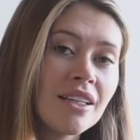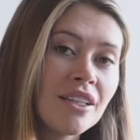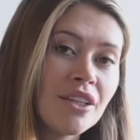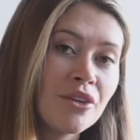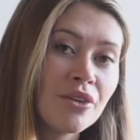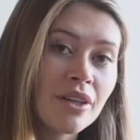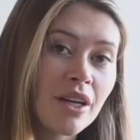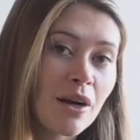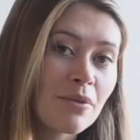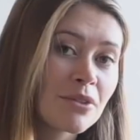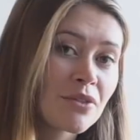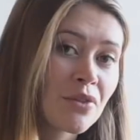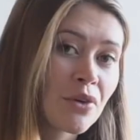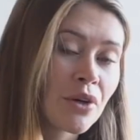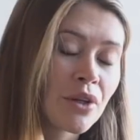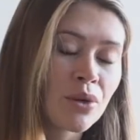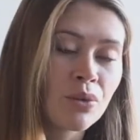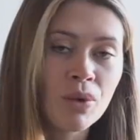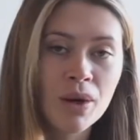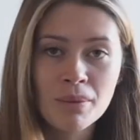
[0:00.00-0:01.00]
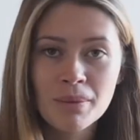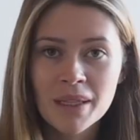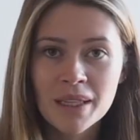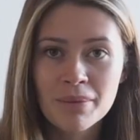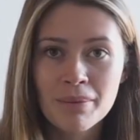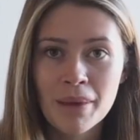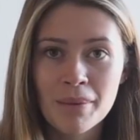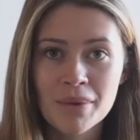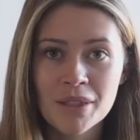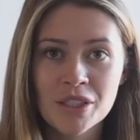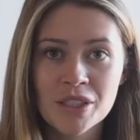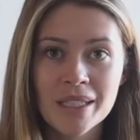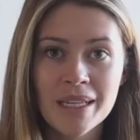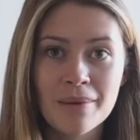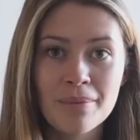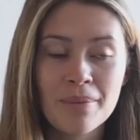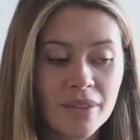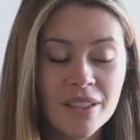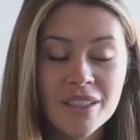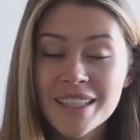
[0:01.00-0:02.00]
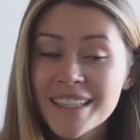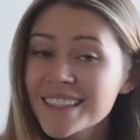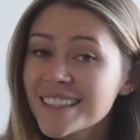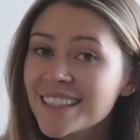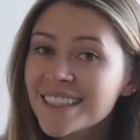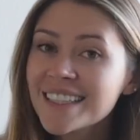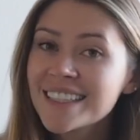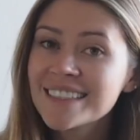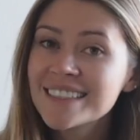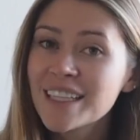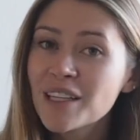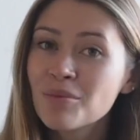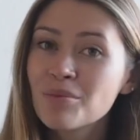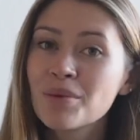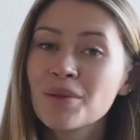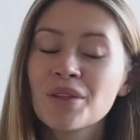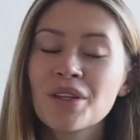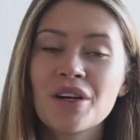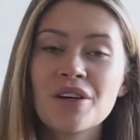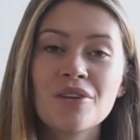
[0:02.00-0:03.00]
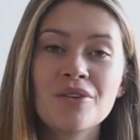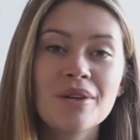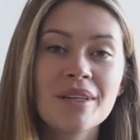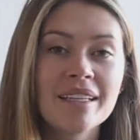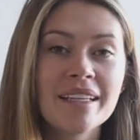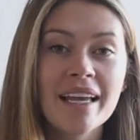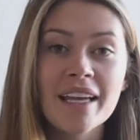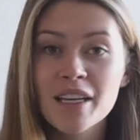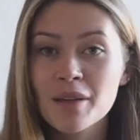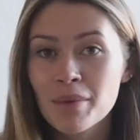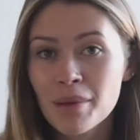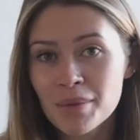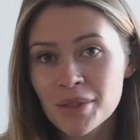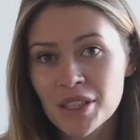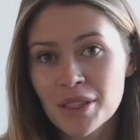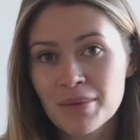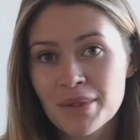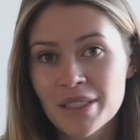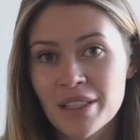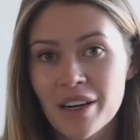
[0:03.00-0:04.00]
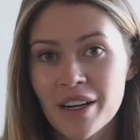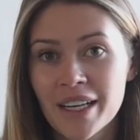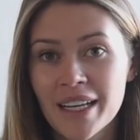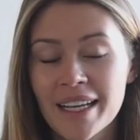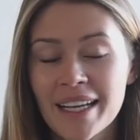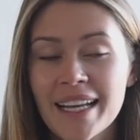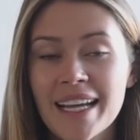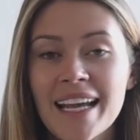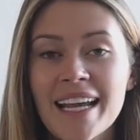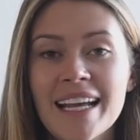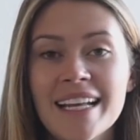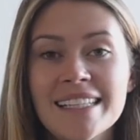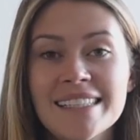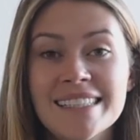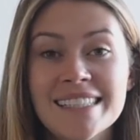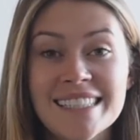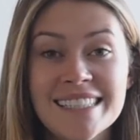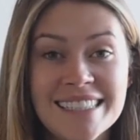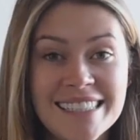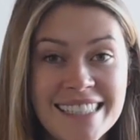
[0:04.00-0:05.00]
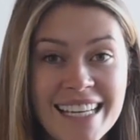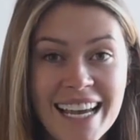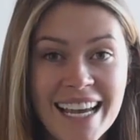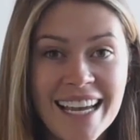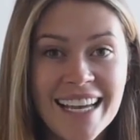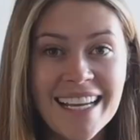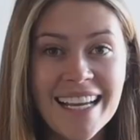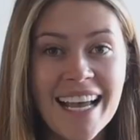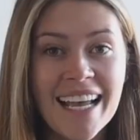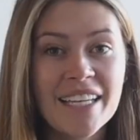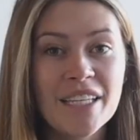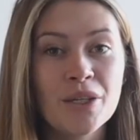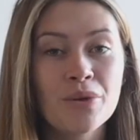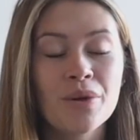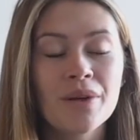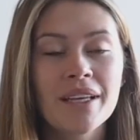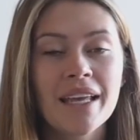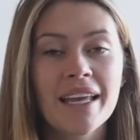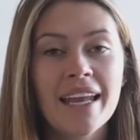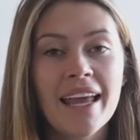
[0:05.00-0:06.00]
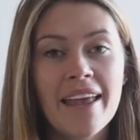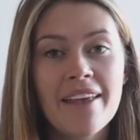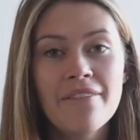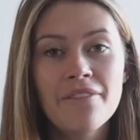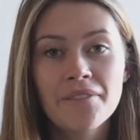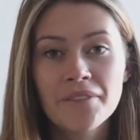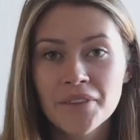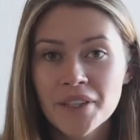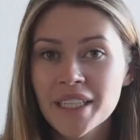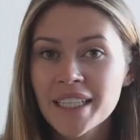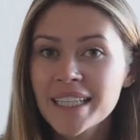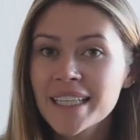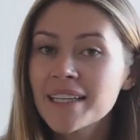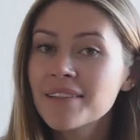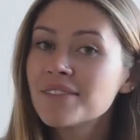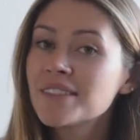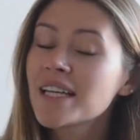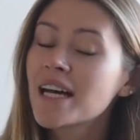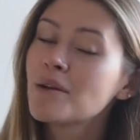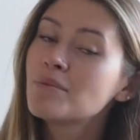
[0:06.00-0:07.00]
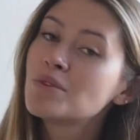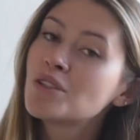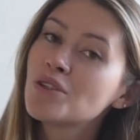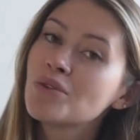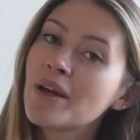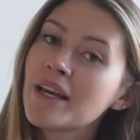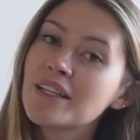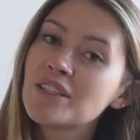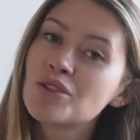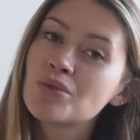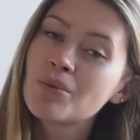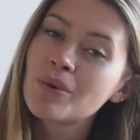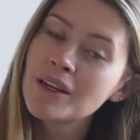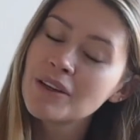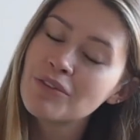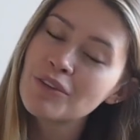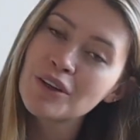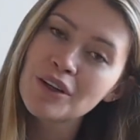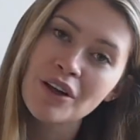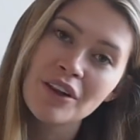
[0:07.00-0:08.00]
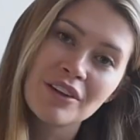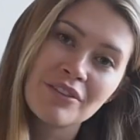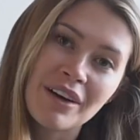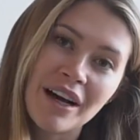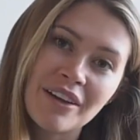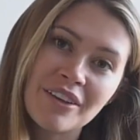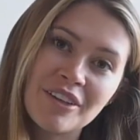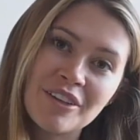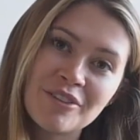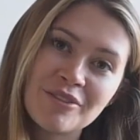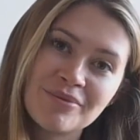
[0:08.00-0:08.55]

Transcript: you can opt for the one month membership. Click the link down below, get your membership started today, and you will get a free gift up to a $24 value.